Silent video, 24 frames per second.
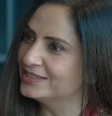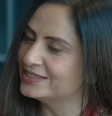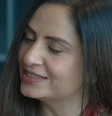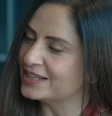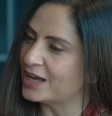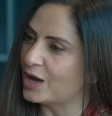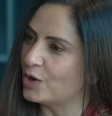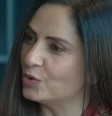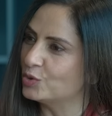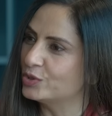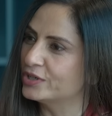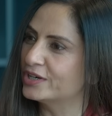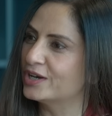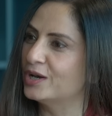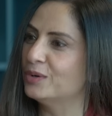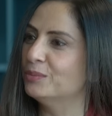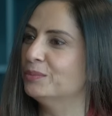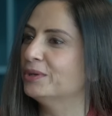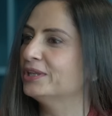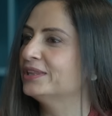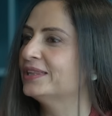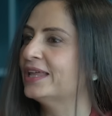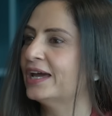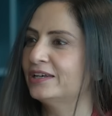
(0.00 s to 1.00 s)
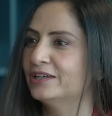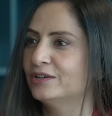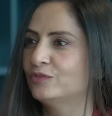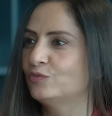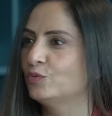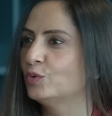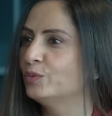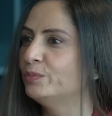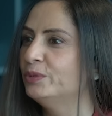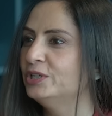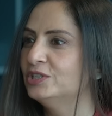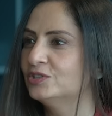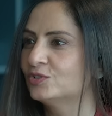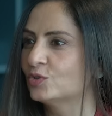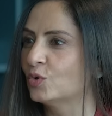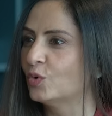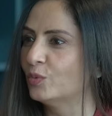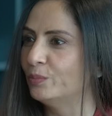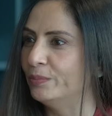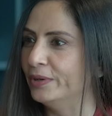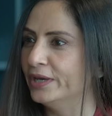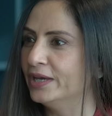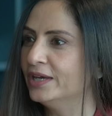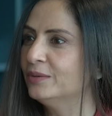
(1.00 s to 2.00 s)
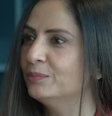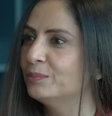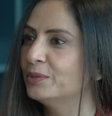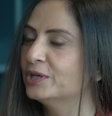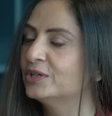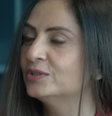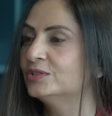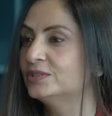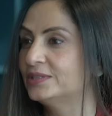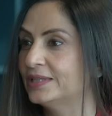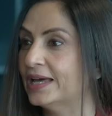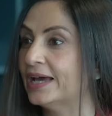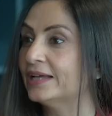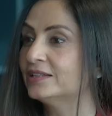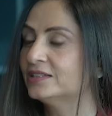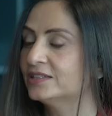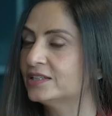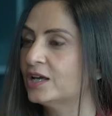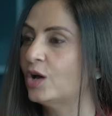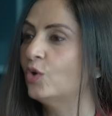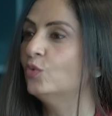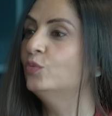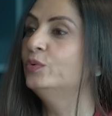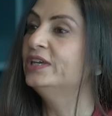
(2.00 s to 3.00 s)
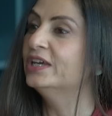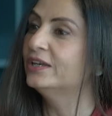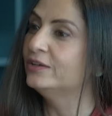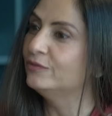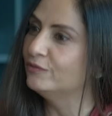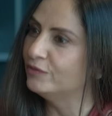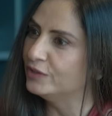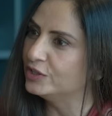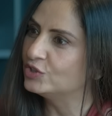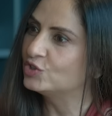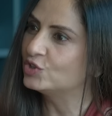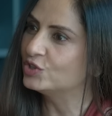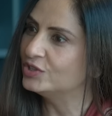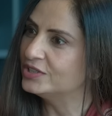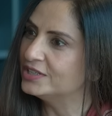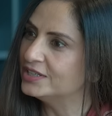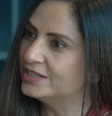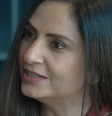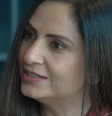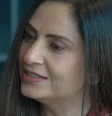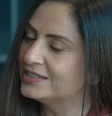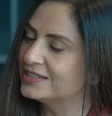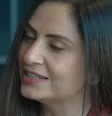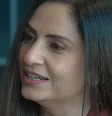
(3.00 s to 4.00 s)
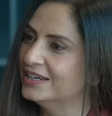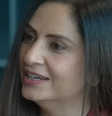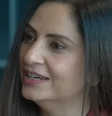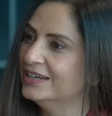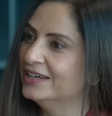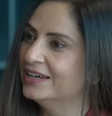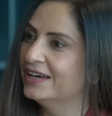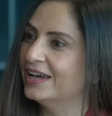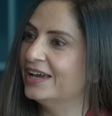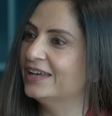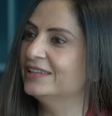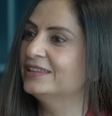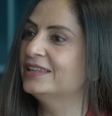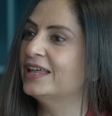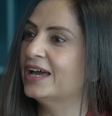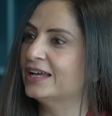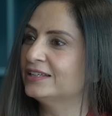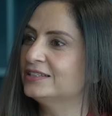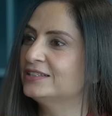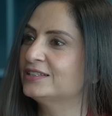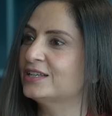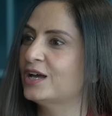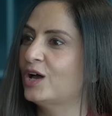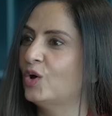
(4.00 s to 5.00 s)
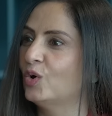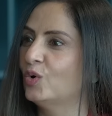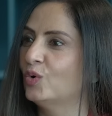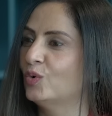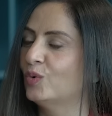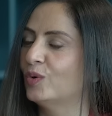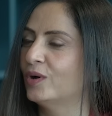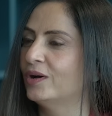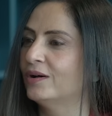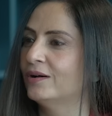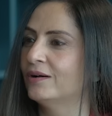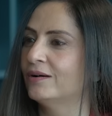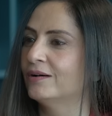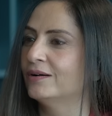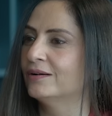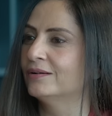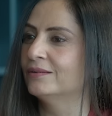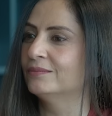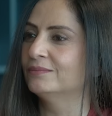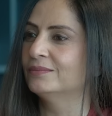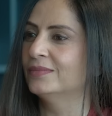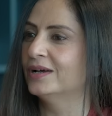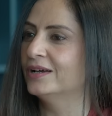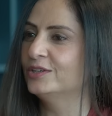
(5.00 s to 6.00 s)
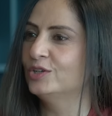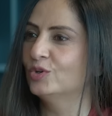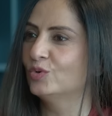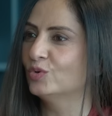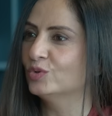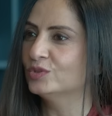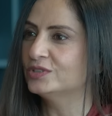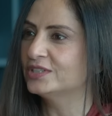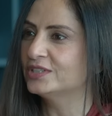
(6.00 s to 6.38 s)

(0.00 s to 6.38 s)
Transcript: this outcome and that it would be so big because that's how we envisioned it. And that's how, um, you know,